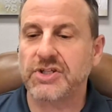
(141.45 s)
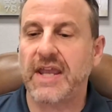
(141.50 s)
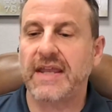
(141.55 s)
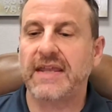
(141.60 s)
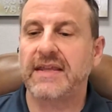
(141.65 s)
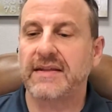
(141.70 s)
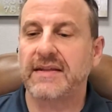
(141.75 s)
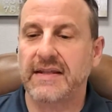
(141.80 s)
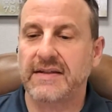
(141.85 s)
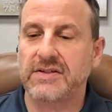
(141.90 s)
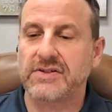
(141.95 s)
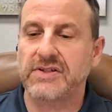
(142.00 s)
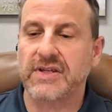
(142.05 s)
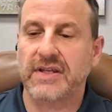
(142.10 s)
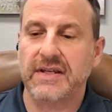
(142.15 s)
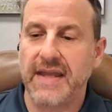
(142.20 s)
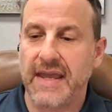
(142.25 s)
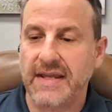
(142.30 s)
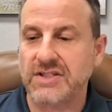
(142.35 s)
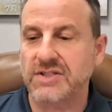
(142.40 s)
checking that
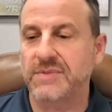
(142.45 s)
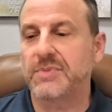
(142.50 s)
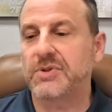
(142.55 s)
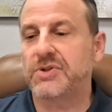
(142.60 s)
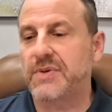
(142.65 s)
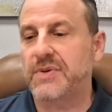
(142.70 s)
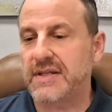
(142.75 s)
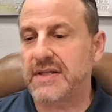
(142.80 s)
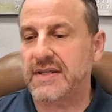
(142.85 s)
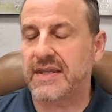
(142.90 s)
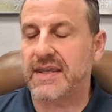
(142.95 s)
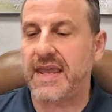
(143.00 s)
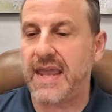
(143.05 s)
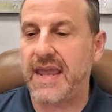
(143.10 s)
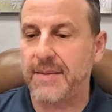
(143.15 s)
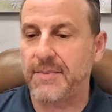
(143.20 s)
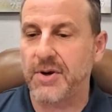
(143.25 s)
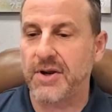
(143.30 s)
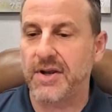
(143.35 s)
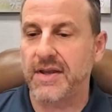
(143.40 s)
there's a connection between the
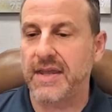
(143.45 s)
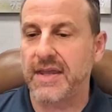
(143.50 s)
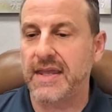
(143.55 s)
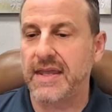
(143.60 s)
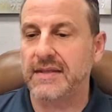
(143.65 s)
camera